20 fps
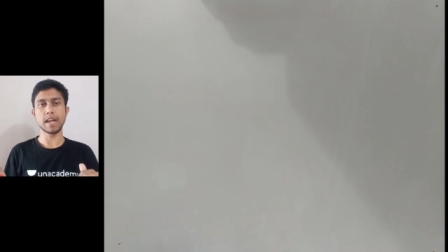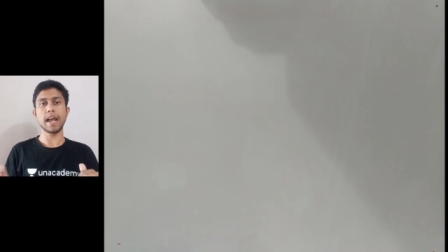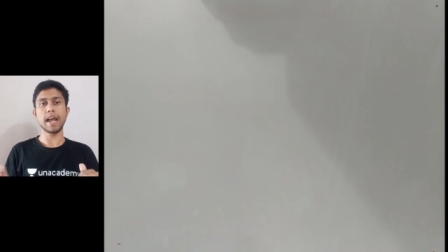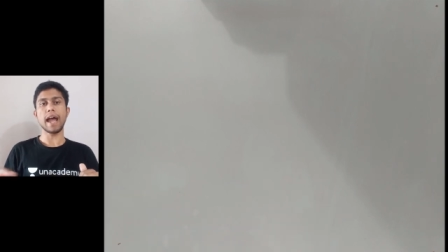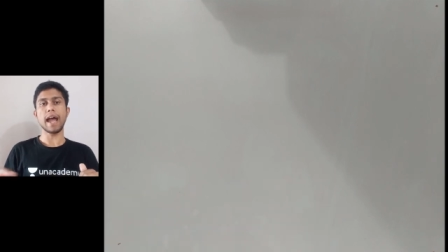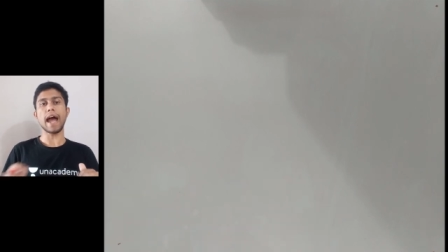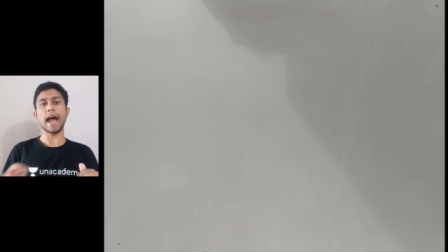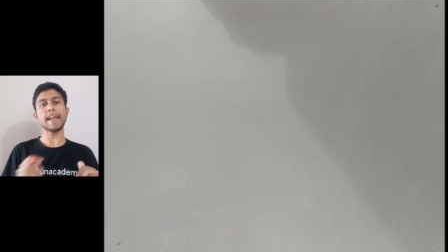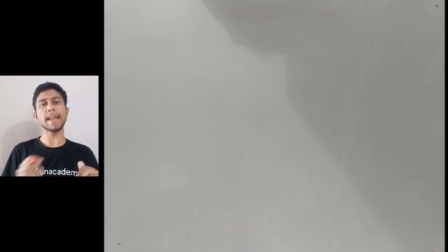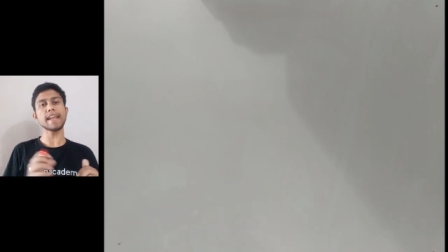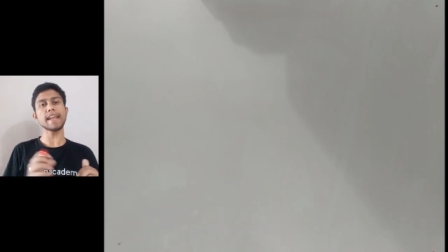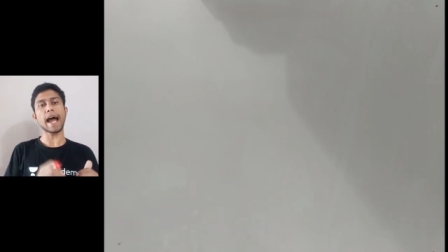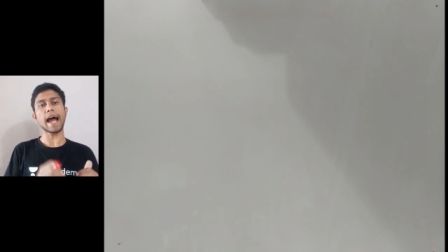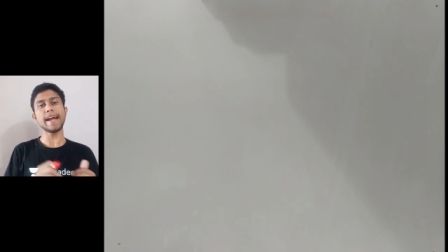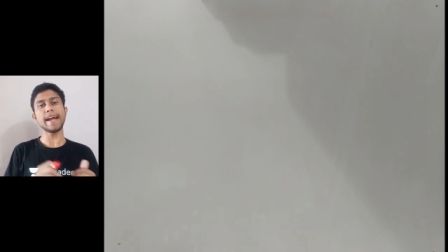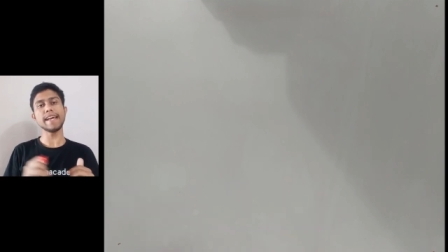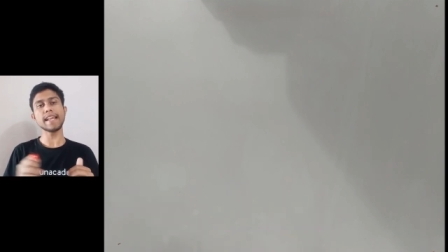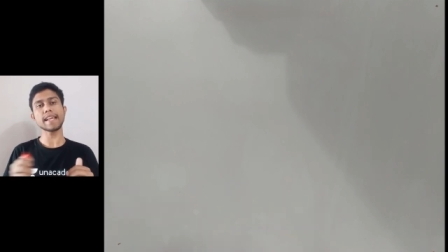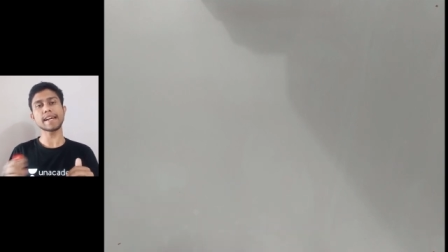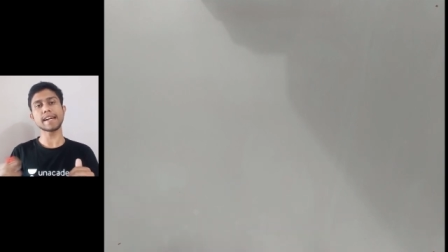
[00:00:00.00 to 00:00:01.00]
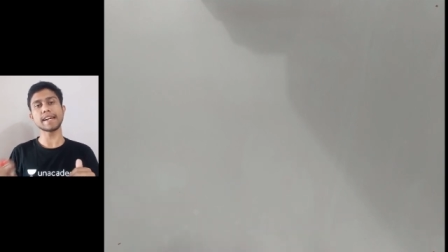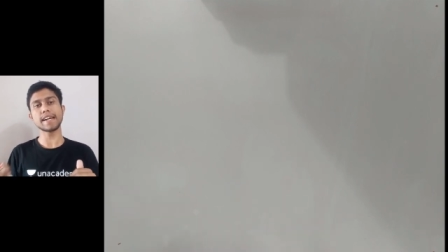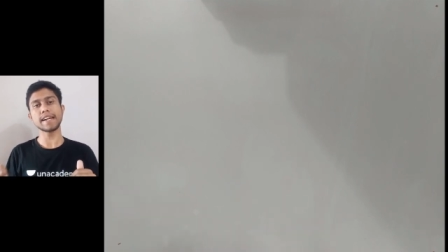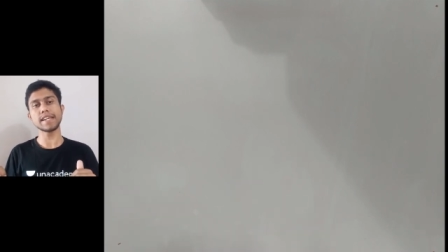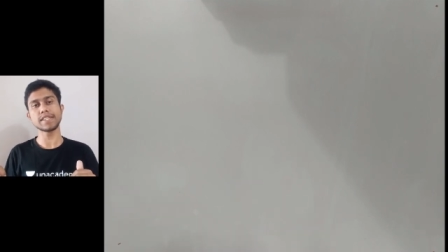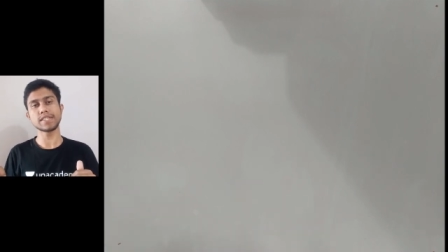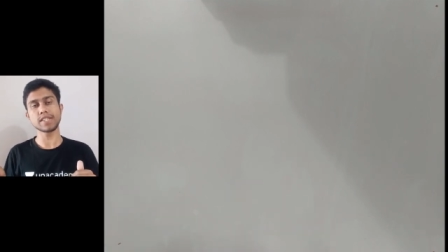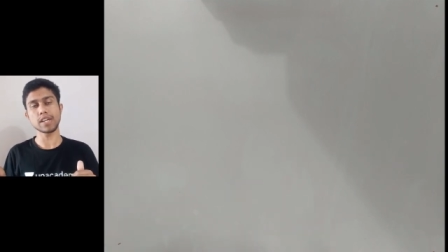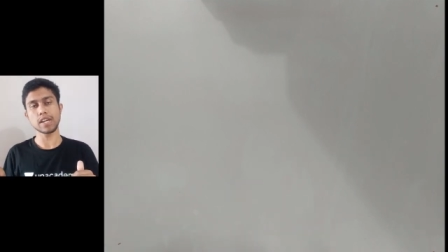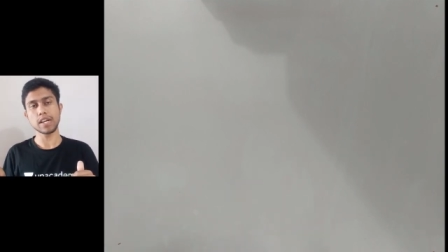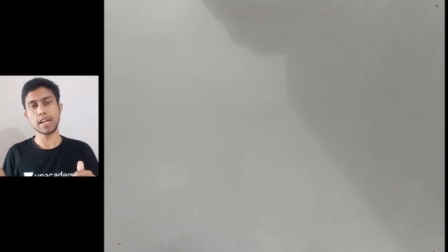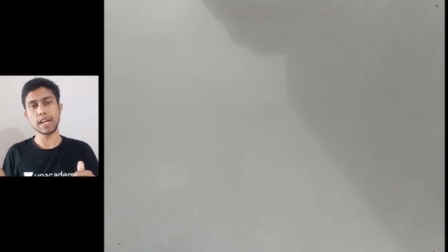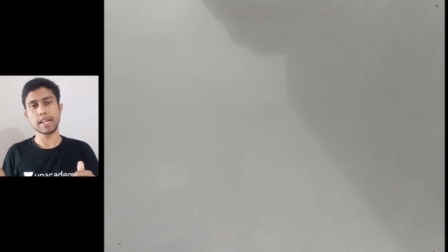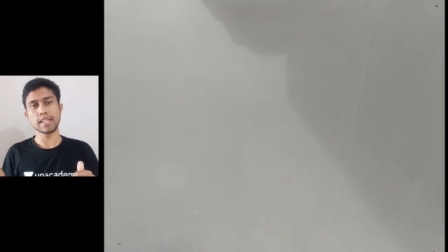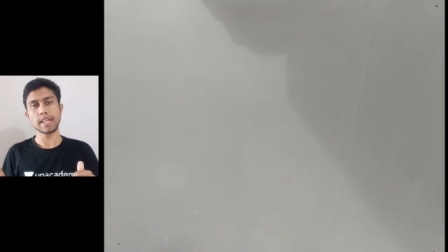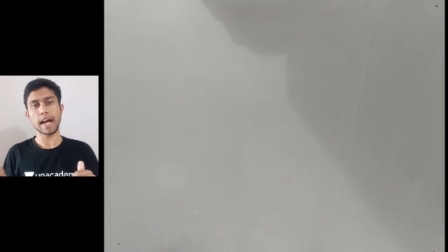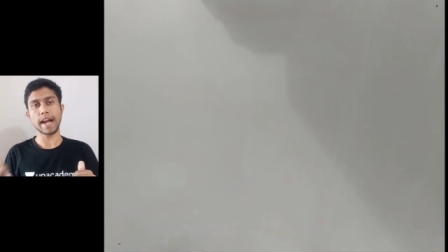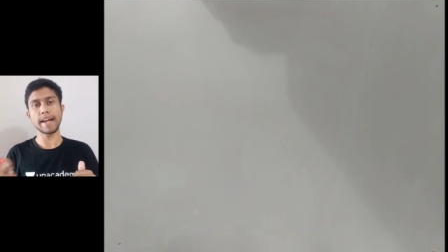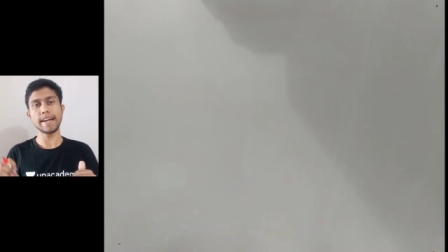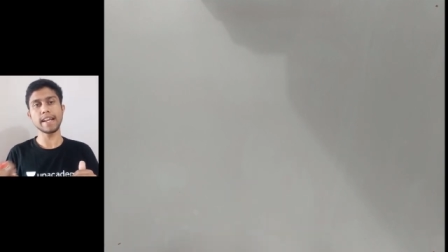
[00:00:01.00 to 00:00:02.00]
And in ideal
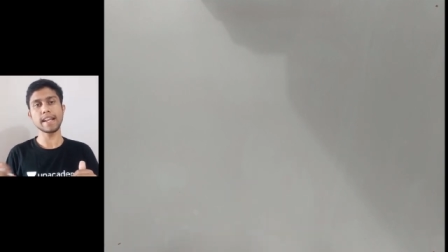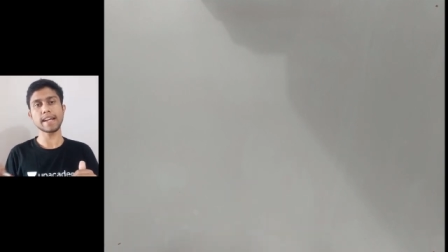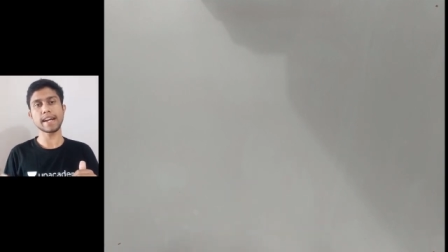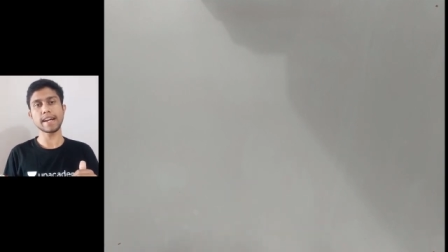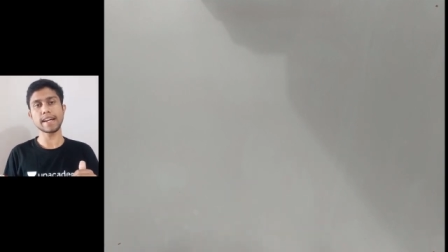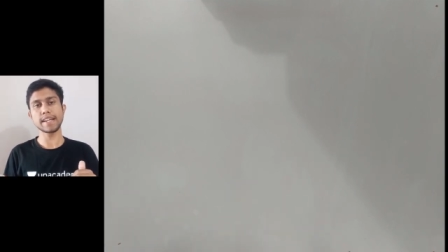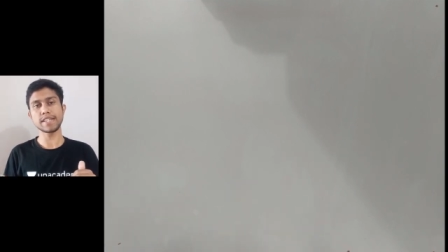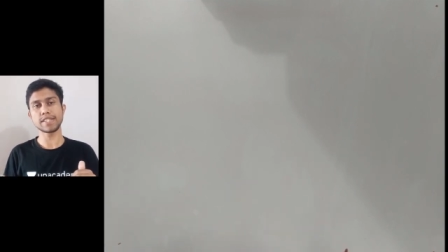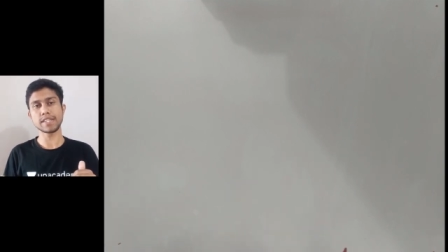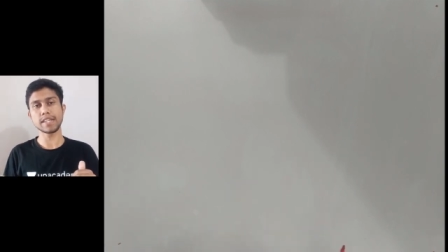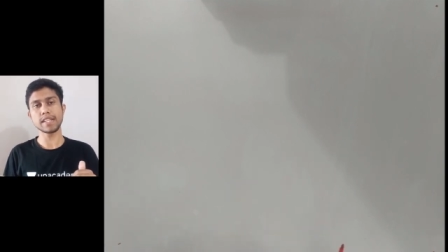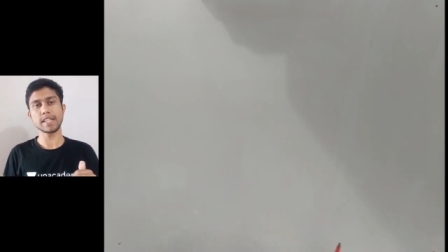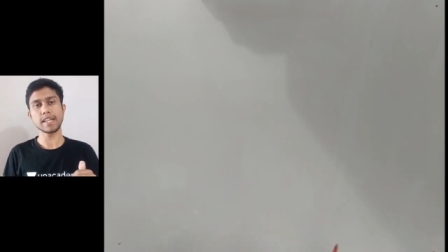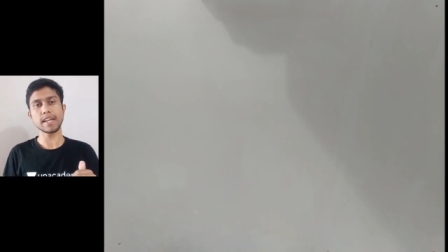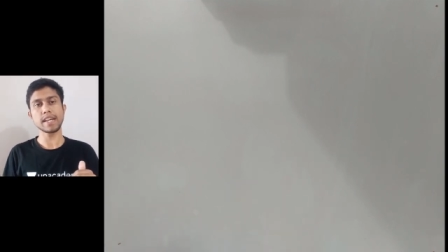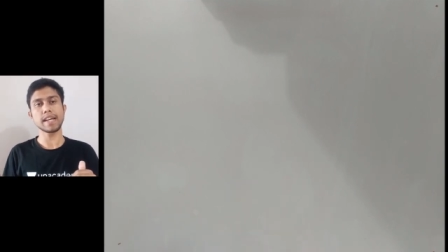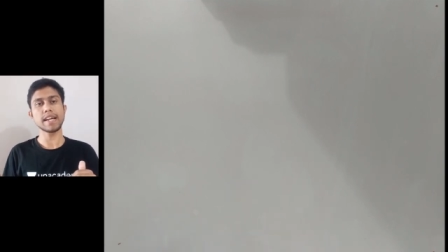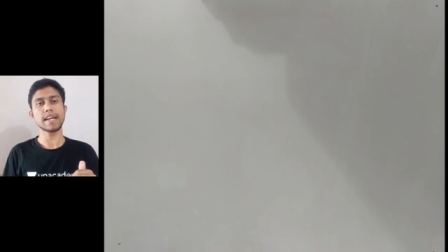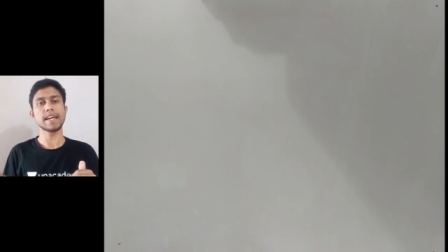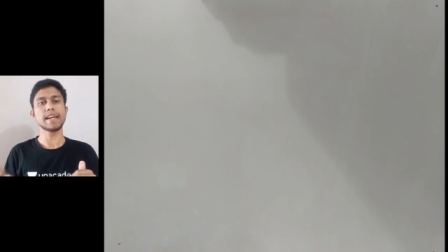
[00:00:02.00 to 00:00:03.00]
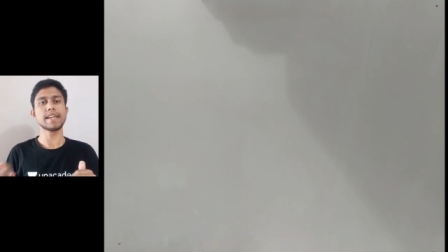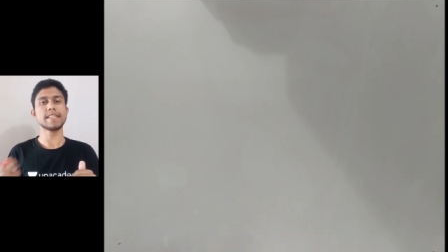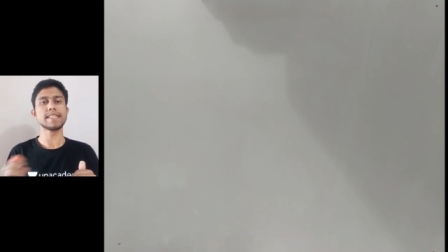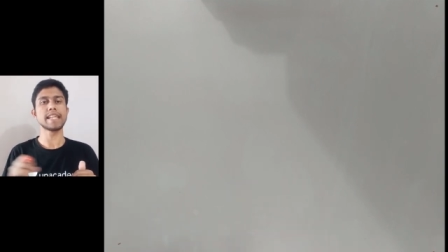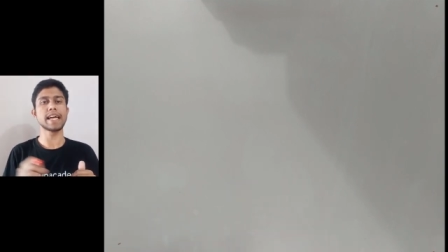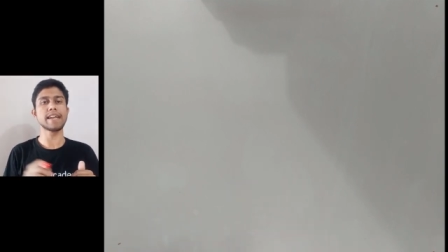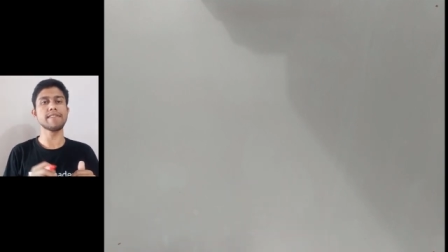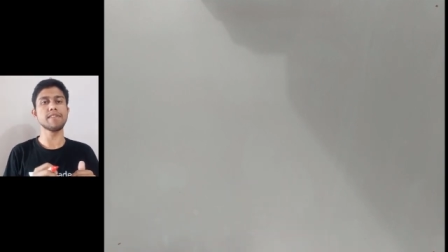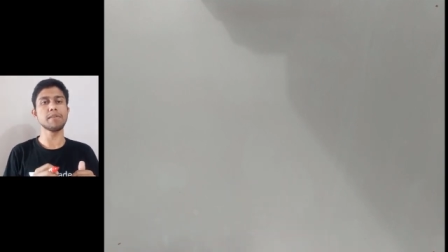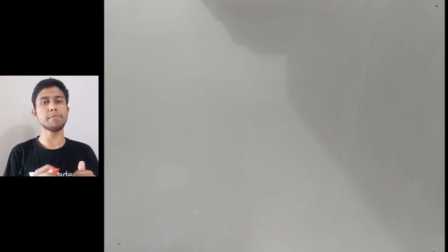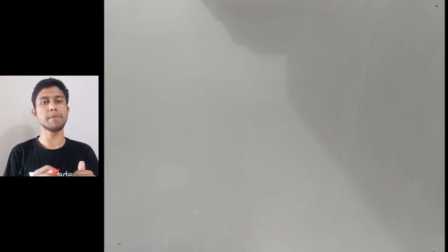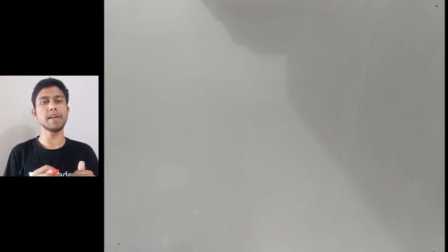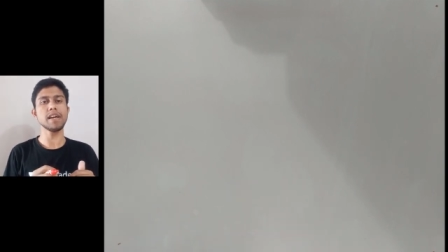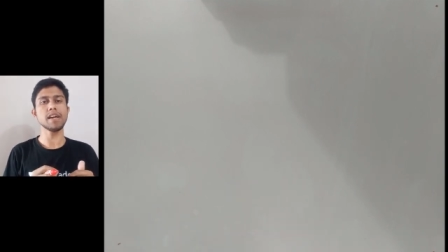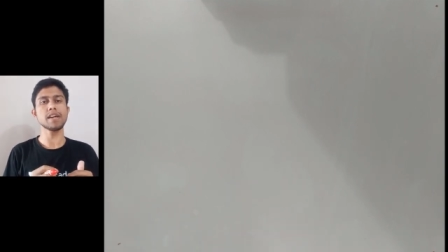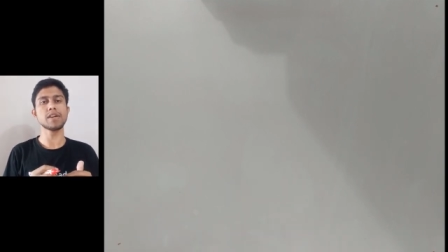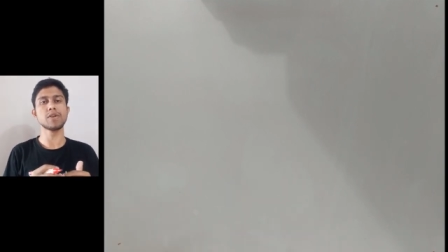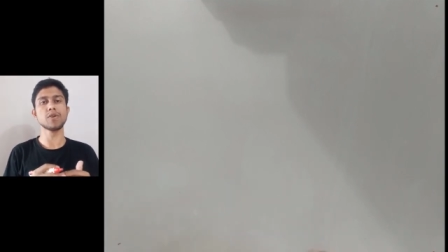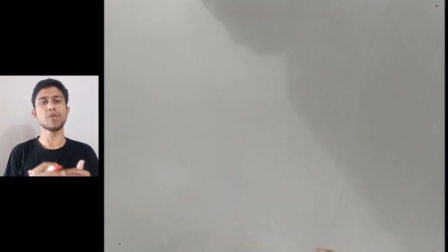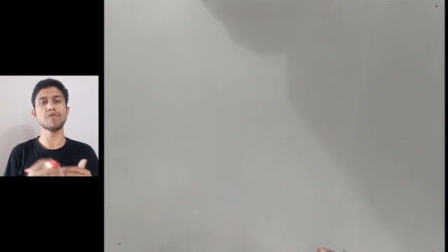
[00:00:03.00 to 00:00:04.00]
condition, there will be
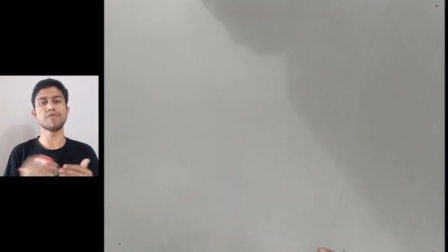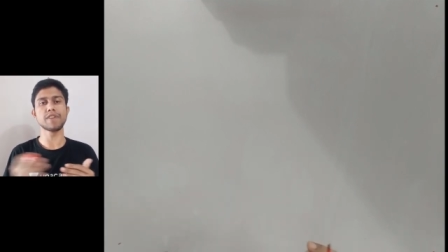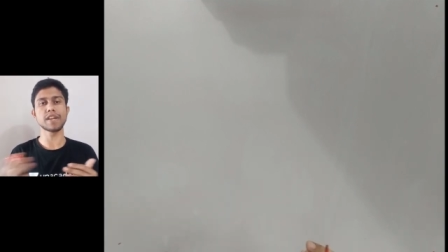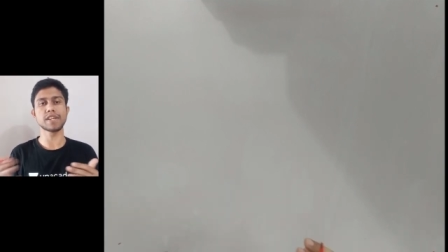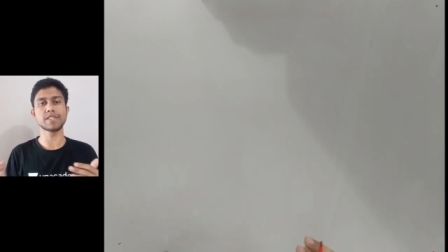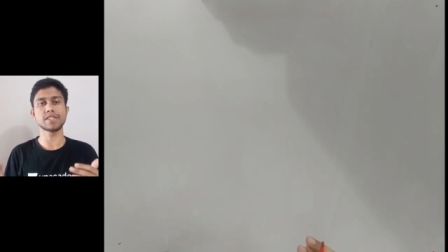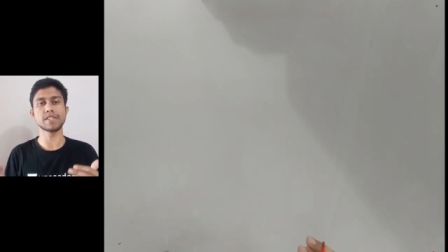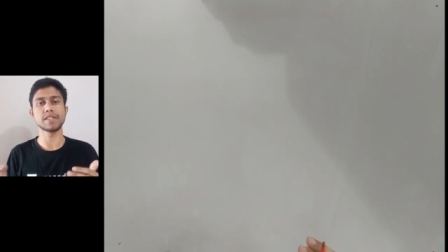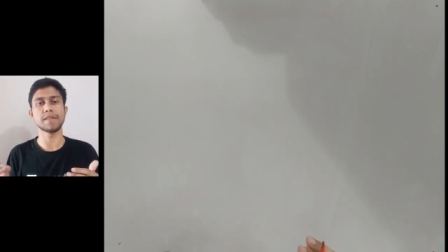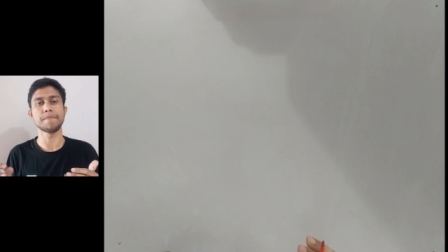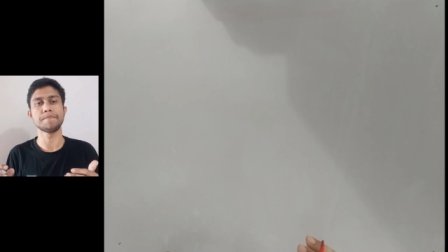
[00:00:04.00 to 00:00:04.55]
no friction.